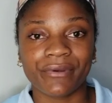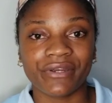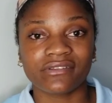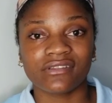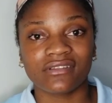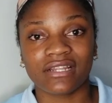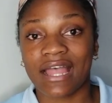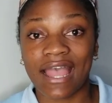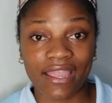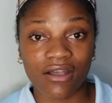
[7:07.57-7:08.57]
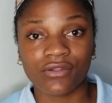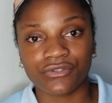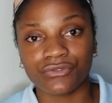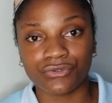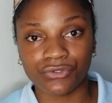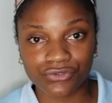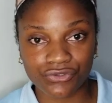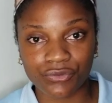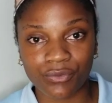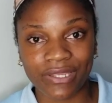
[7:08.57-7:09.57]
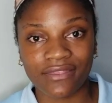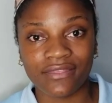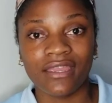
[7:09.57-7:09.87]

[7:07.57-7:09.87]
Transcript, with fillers: persons that I also YouTube with